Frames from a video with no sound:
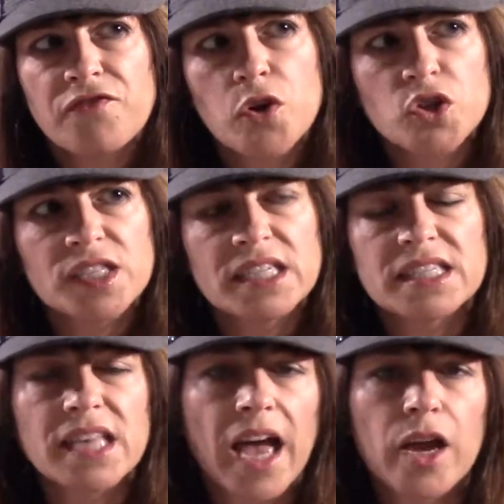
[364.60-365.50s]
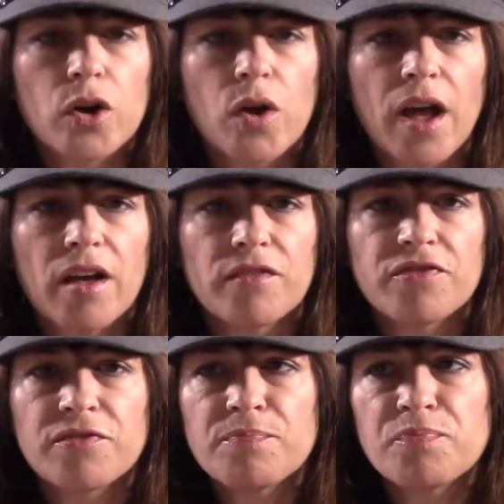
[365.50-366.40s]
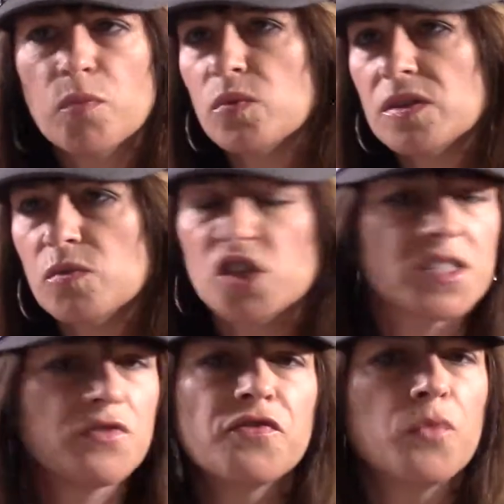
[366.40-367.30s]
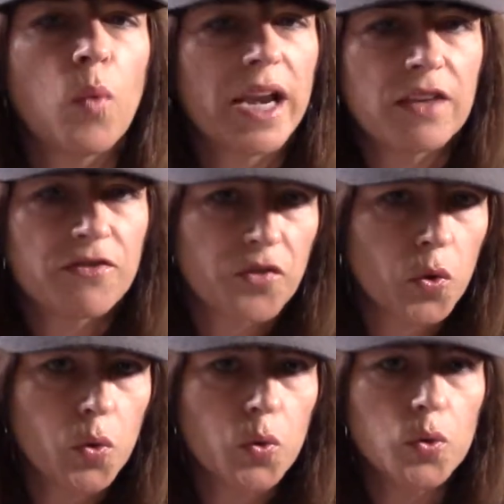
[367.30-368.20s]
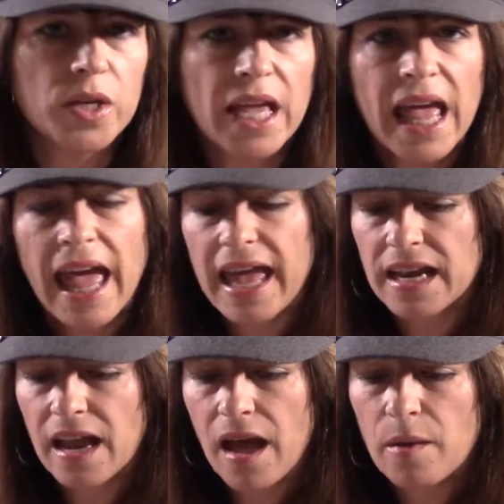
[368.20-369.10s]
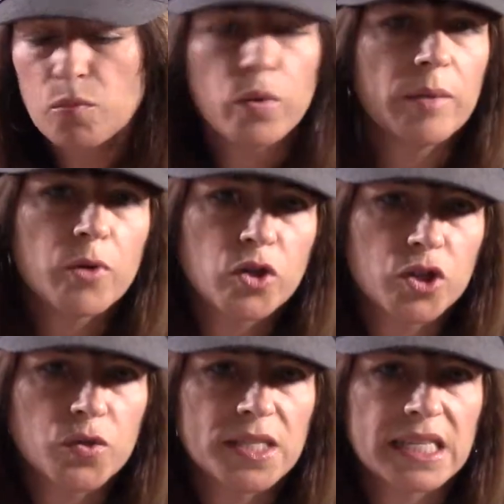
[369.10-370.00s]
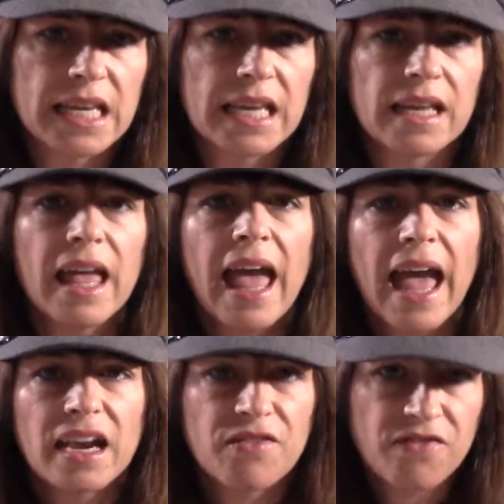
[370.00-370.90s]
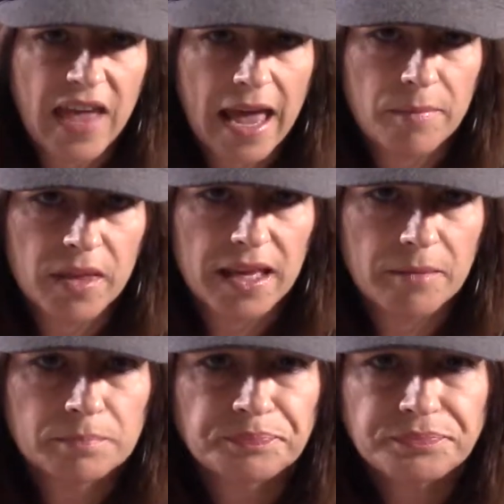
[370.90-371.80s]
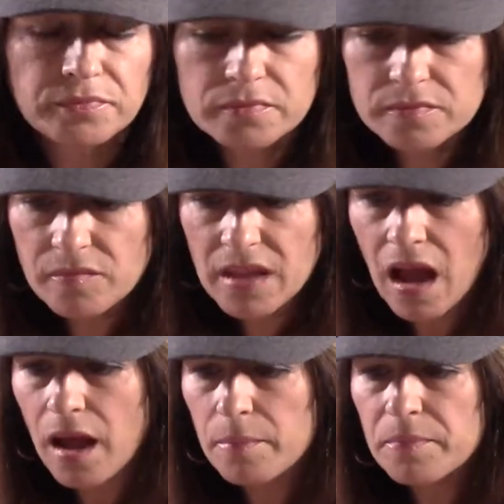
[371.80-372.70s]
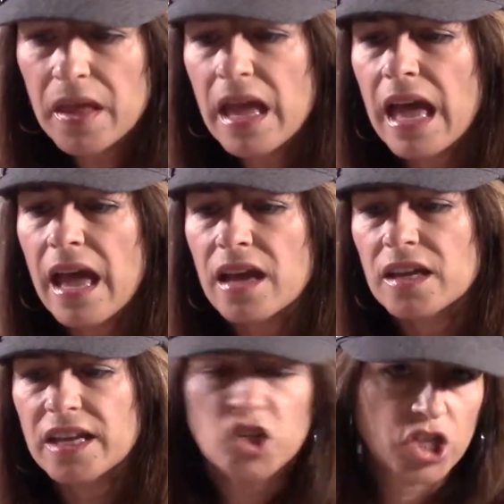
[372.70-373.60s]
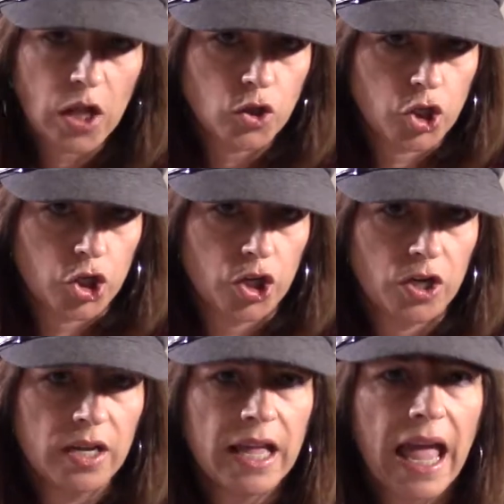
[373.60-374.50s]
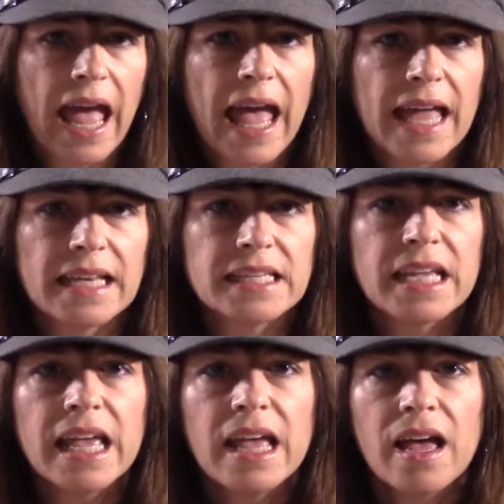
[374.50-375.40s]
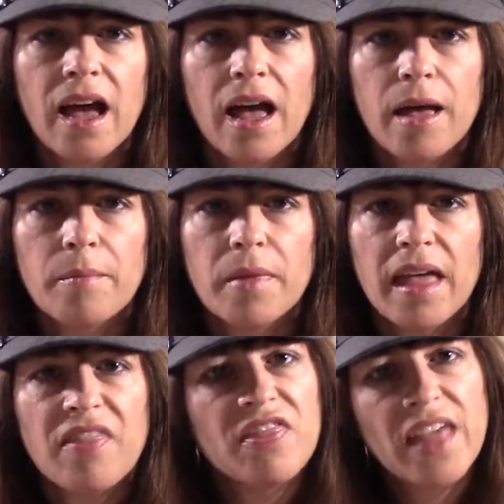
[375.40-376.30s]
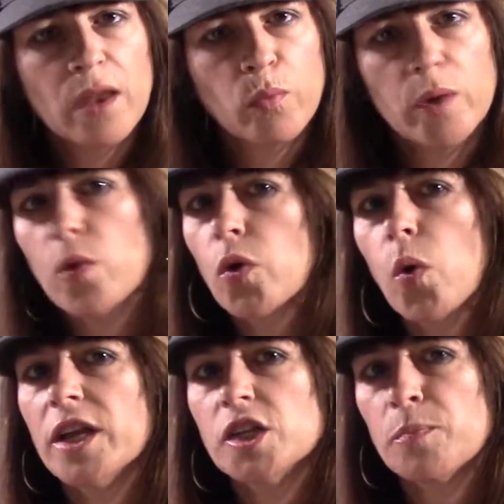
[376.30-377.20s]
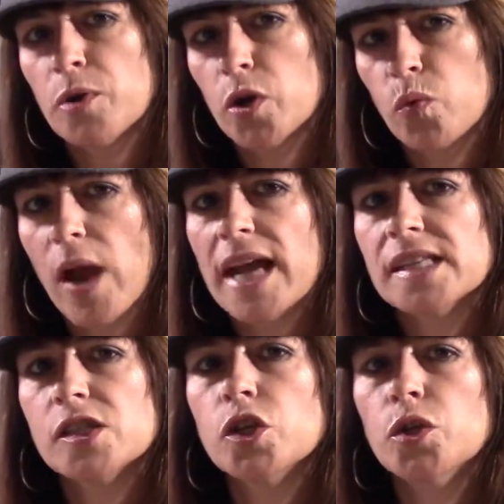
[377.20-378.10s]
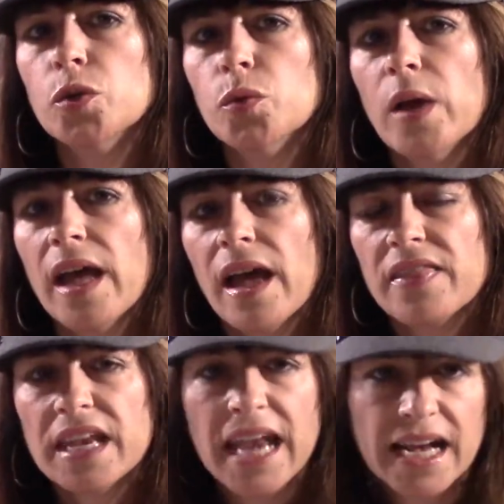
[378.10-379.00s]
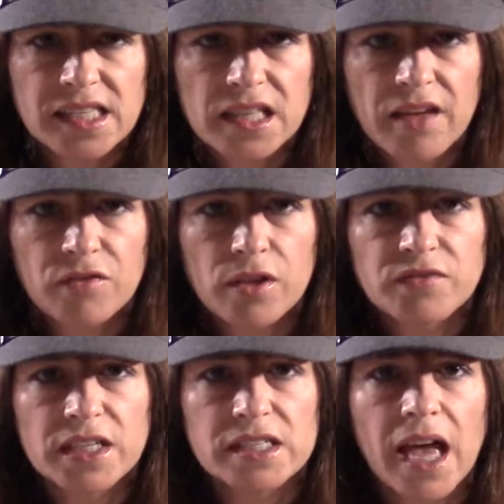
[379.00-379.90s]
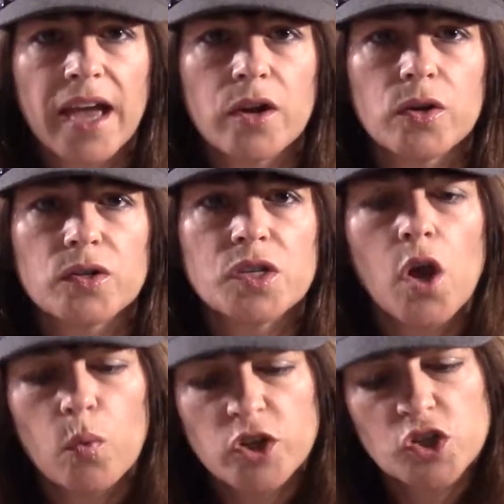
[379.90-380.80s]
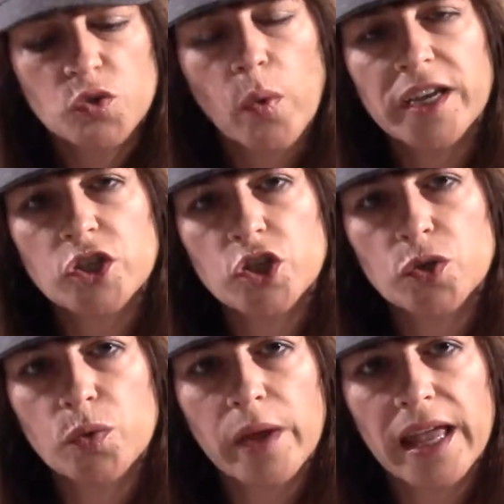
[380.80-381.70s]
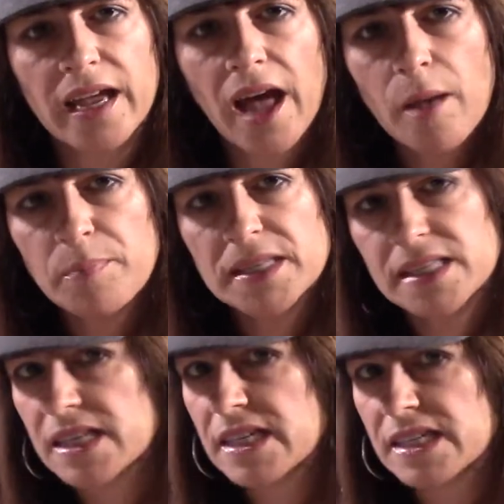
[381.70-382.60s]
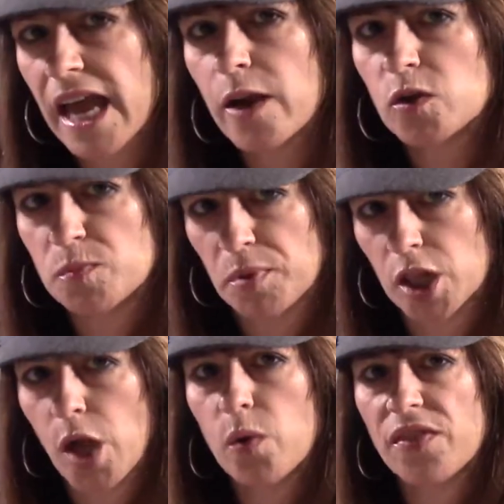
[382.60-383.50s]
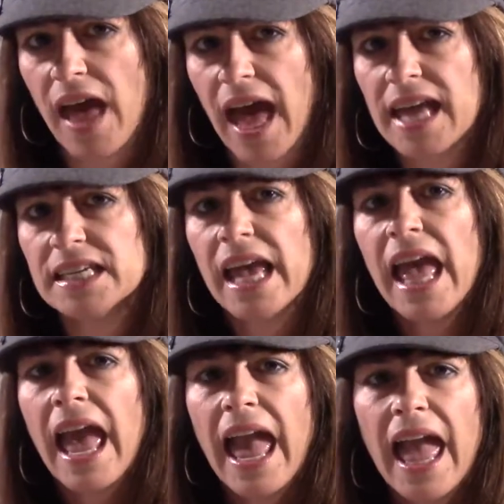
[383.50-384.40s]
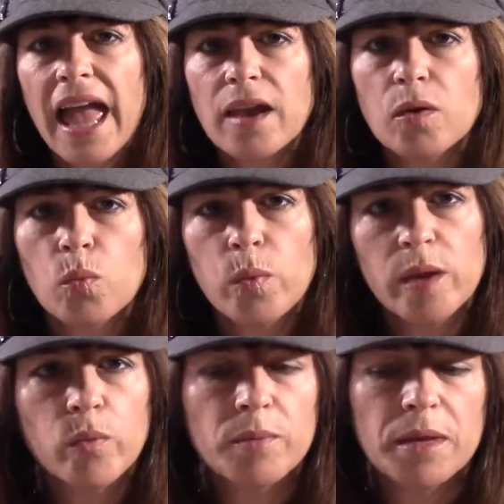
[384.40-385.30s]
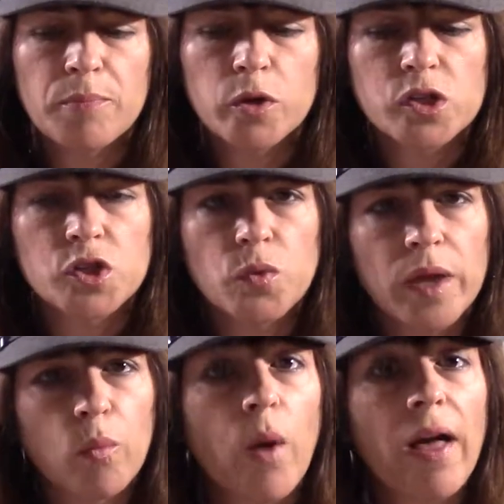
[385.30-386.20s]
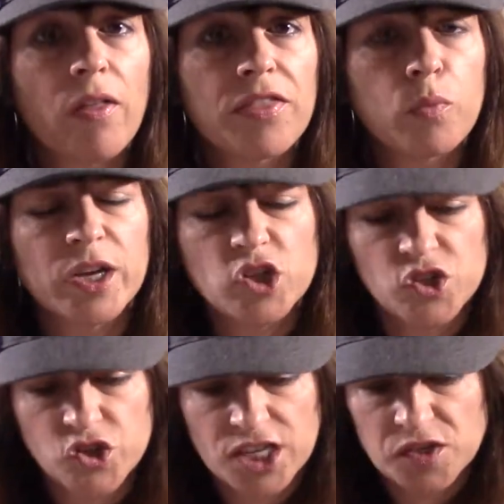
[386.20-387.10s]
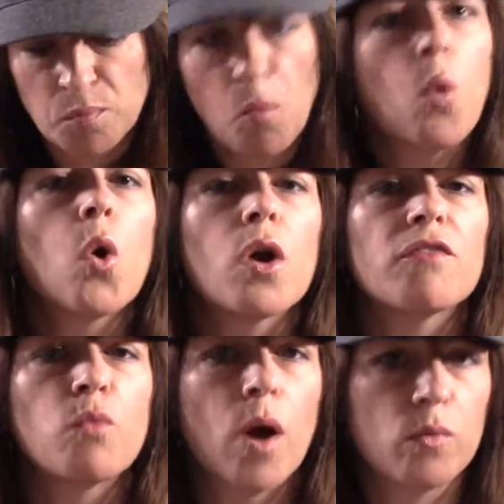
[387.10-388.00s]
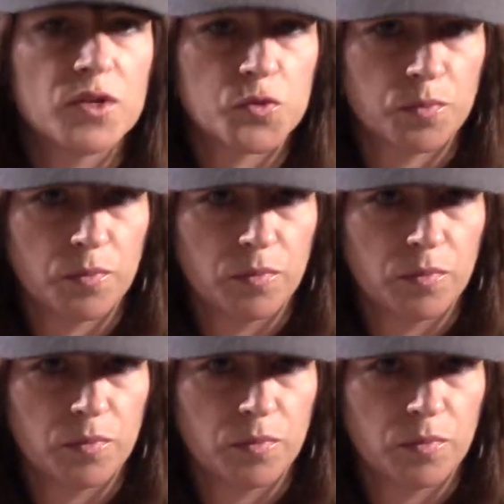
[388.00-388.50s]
first desire of just wanting food and reproducing and a family and shelter, and then we were going to progress to the next level of desires, which is going to encompass the desires below that, and we would be pursuing wealth, which is just more of what was